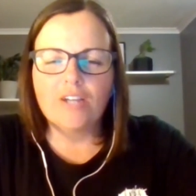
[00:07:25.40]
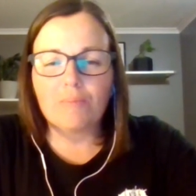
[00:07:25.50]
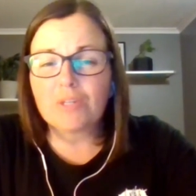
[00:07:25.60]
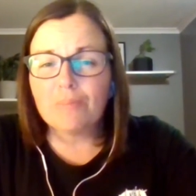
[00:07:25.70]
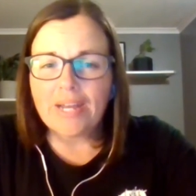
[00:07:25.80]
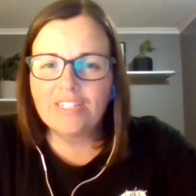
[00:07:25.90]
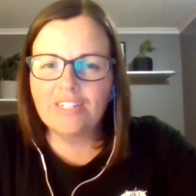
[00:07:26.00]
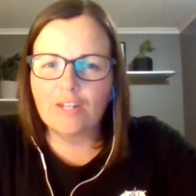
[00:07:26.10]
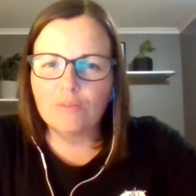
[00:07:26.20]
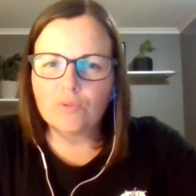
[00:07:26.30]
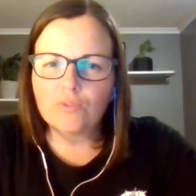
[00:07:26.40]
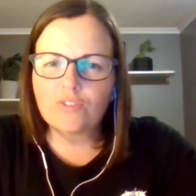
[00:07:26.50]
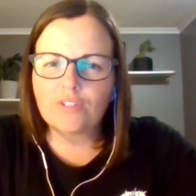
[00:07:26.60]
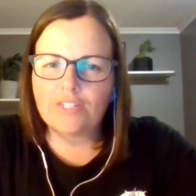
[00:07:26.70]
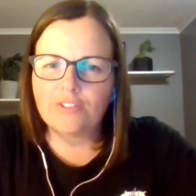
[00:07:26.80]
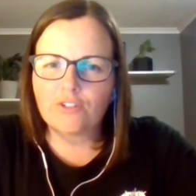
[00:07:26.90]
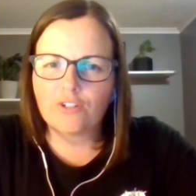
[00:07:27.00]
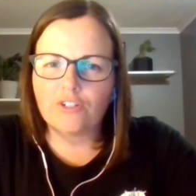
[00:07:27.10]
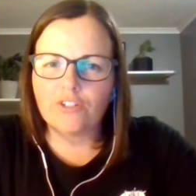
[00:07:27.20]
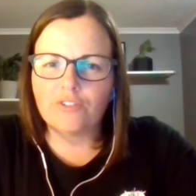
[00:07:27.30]
um, companion animals. And
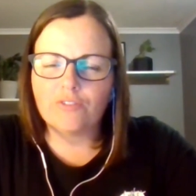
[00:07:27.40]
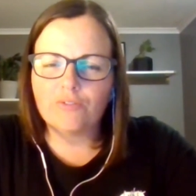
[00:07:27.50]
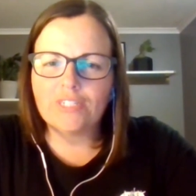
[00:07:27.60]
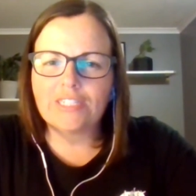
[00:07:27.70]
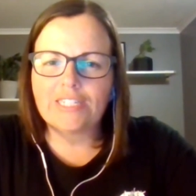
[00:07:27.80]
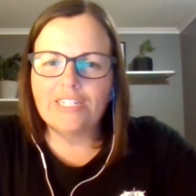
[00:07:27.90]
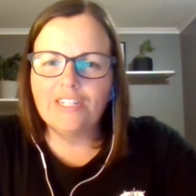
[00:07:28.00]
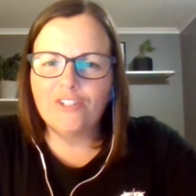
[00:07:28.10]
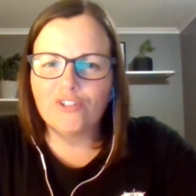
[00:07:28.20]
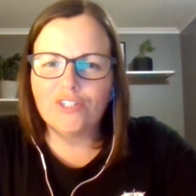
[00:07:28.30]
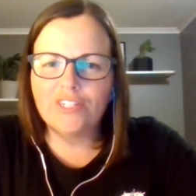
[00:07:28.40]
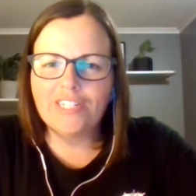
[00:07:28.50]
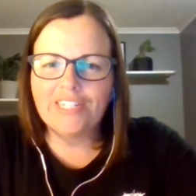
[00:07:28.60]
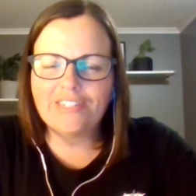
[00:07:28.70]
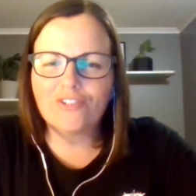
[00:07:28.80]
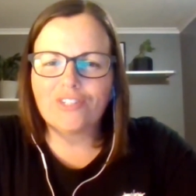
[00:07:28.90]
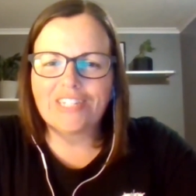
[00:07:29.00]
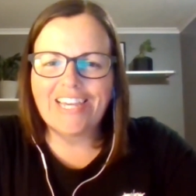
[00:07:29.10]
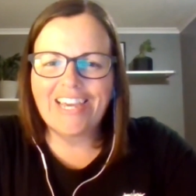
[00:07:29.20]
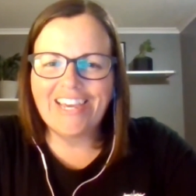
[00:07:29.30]
so, really, you know, it is
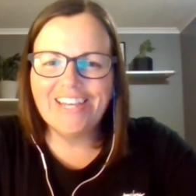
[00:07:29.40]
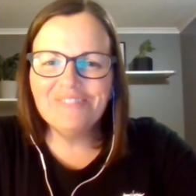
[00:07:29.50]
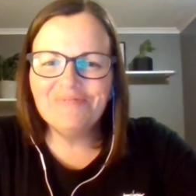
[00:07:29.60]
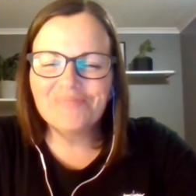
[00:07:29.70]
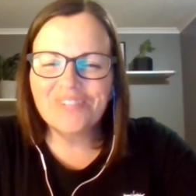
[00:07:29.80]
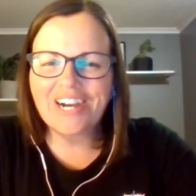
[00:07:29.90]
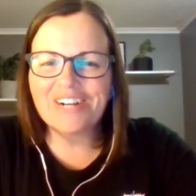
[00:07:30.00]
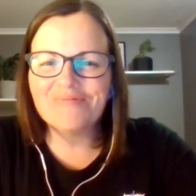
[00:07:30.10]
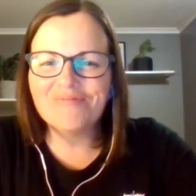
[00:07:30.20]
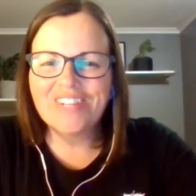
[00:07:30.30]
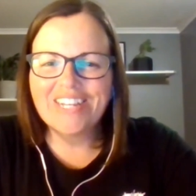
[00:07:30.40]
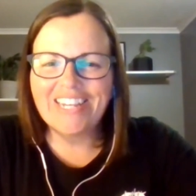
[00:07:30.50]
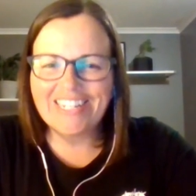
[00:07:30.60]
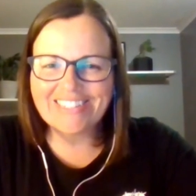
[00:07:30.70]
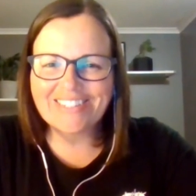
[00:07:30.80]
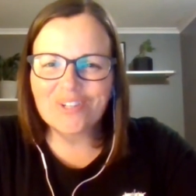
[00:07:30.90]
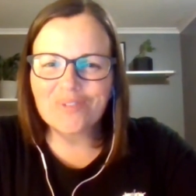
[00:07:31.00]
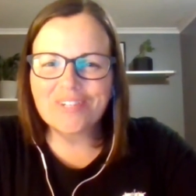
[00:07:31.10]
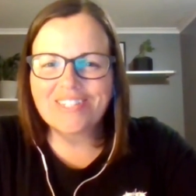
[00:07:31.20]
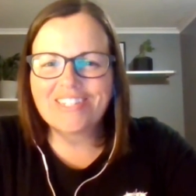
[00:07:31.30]
only hair. Um, it is a
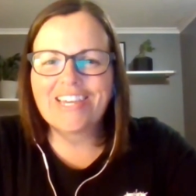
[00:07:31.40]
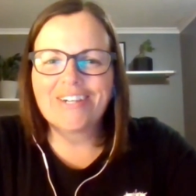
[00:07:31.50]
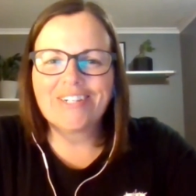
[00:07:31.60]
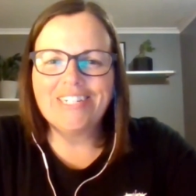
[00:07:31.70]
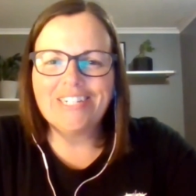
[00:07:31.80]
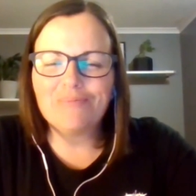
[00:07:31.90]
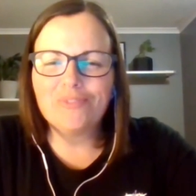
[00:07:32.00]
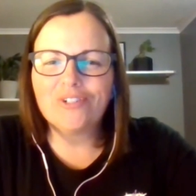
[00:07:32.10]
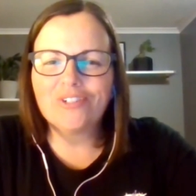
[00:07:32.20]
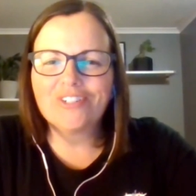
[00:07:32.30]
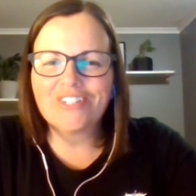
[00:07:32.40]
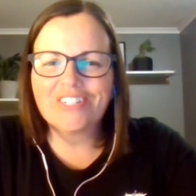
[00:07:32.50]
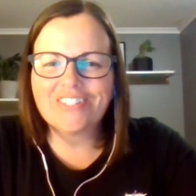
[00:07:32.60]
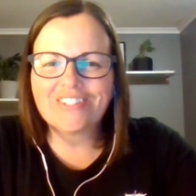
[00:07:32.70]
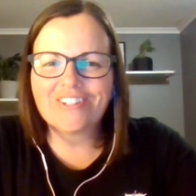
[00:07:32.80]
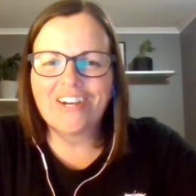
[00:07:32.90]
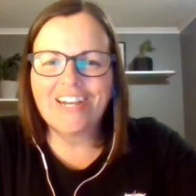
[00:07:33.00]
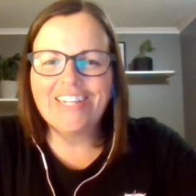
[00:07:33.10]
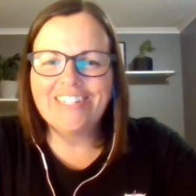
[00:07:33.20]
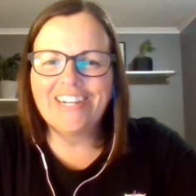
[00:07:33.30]
little bit scary. I'm not going to
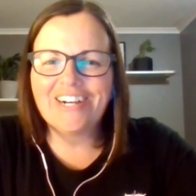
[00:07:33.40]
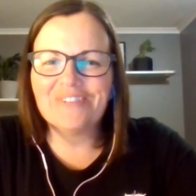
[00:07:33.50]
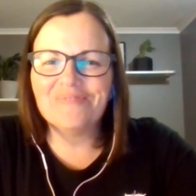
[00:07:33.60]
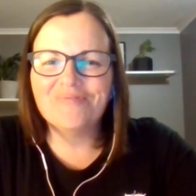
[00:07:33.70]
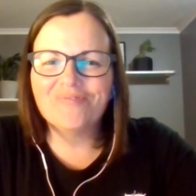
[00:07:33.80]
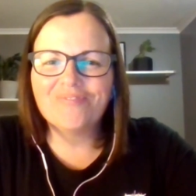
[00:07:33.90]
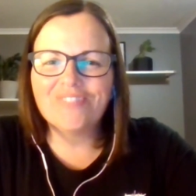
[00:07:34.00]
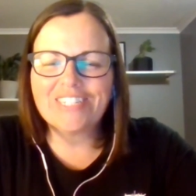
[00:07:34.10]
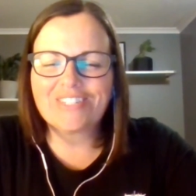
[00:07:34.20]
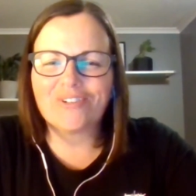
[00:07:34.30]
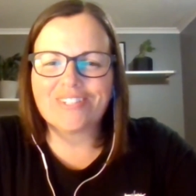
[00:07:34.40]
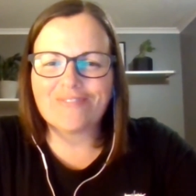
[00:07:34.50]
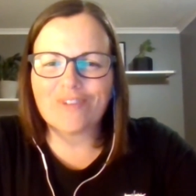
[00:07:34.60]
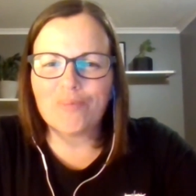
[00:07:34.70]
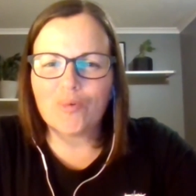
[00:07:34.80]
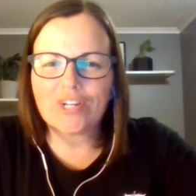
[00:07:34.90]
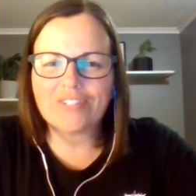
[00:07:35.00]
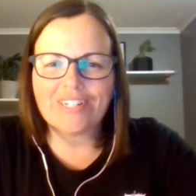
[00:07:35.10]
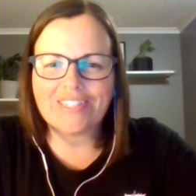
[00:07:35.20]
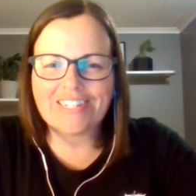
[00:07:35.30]
deny. Um, it's not as if I'm
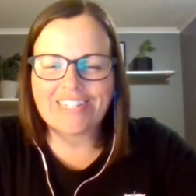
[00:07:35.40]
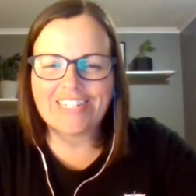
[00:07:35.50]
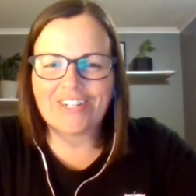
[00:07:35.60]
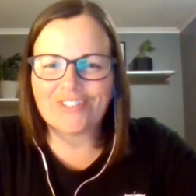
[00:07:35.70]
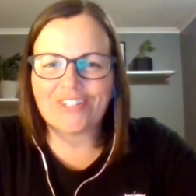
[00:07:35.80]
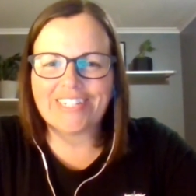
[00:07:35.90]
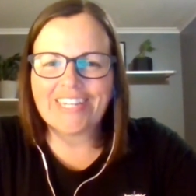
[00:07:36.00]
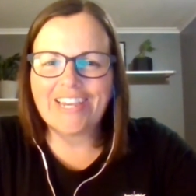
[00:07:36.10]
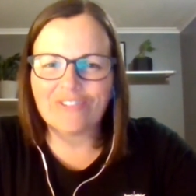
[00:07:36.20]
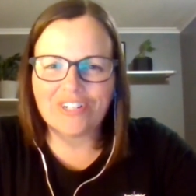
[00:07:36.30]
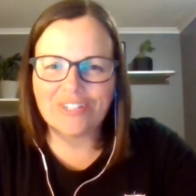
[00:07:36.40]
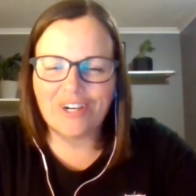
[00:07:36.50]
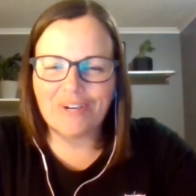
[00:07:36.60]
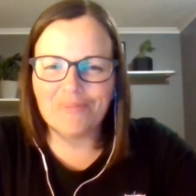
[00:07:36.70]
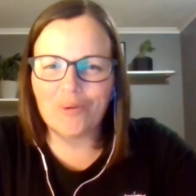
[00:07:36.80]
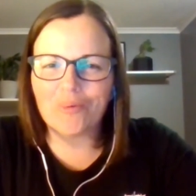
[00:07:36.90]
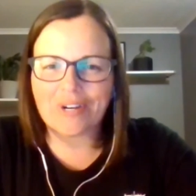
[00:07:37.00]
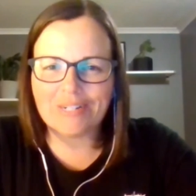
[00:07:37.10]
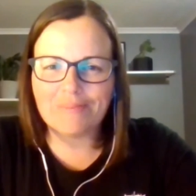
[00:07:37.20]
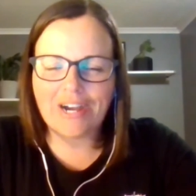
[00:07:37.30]
walking around thinking I don't care or I'm not
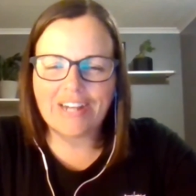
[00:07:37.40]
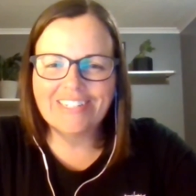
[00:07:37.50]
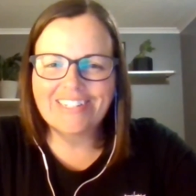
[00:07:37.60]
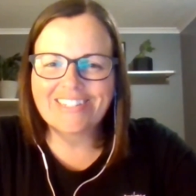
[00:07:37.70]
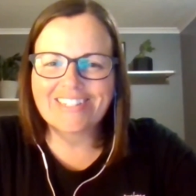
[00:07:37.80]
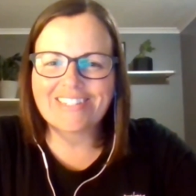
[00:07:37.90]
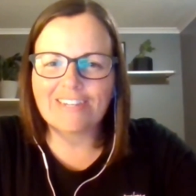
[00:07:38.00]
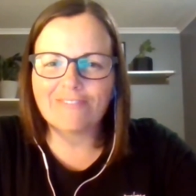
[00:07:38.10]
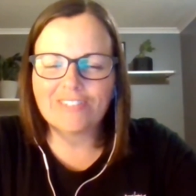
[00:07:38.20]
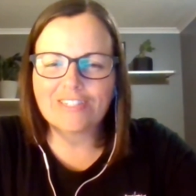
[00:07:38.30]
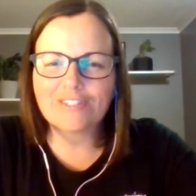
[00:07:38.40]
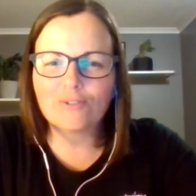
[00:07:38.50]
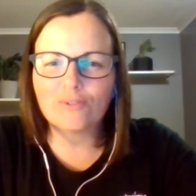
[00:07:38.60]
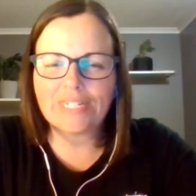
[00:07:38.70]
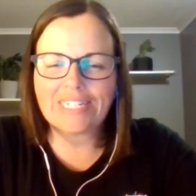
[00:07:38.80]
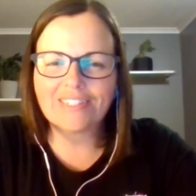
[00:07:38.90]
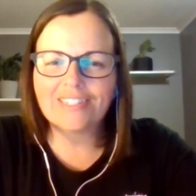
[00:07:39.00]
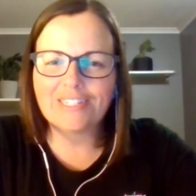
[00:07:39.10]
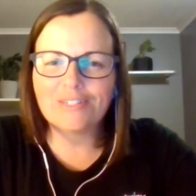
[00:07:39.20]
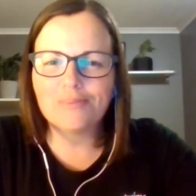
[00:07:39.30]
worried about it because there's definitely this little
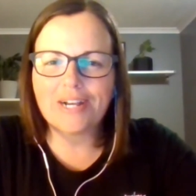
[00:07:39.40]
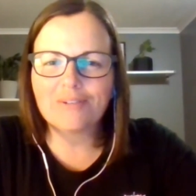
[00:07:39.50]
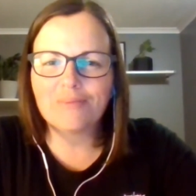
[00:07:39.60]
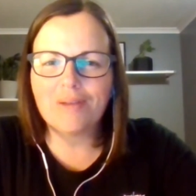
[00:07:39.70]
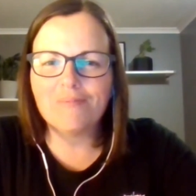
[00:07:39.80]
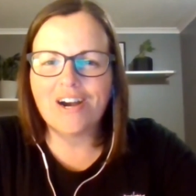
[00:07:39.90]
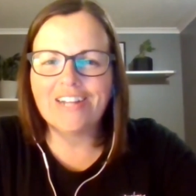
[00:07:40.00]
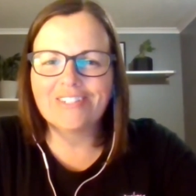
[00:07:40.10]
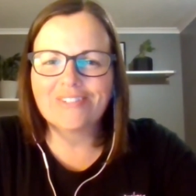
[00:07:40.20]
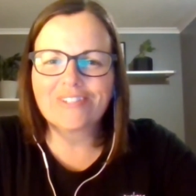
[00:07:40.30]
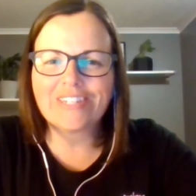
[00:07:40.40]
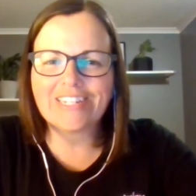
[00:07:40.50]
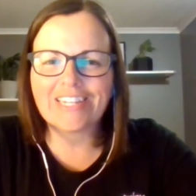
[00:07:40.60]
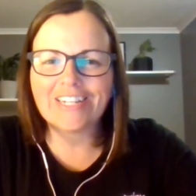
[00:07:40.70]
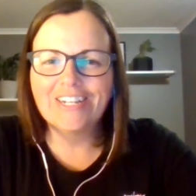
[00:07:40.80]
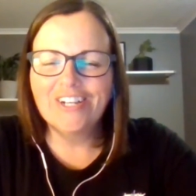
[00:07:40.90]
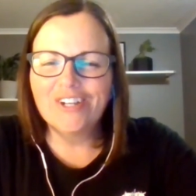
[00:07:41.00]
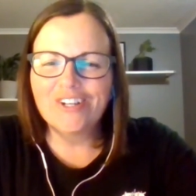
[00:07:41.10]
inkling in the back of my mind thinking,